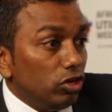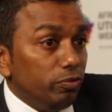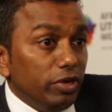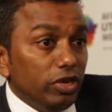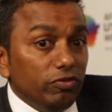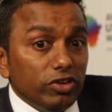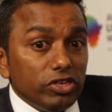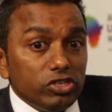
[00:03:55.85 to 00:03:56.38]
to
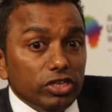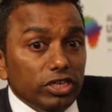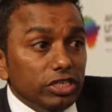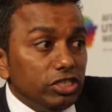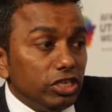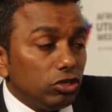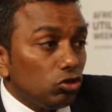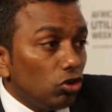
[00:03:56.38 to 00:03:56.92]
be investing in
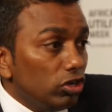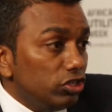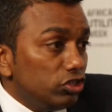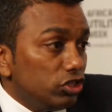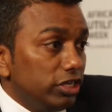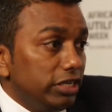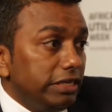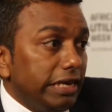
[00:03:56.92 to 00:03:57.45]

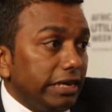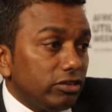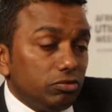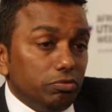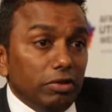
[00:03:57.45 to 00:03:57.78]
technology that